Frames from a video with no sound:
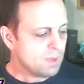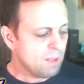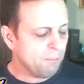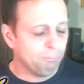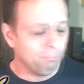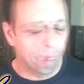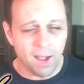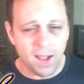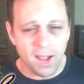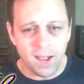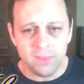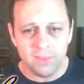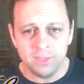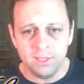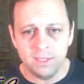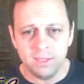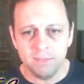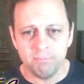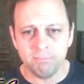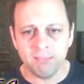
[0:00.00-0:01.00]
Buy
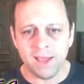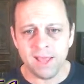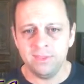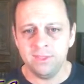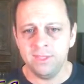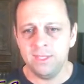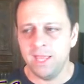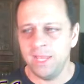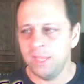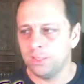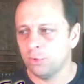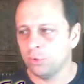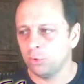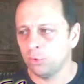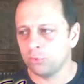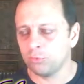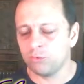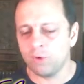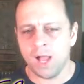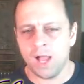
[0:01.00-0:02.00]
the 8
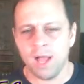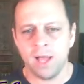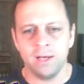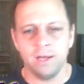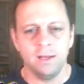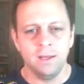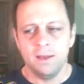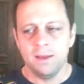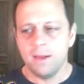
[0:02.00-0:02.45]
gold rod,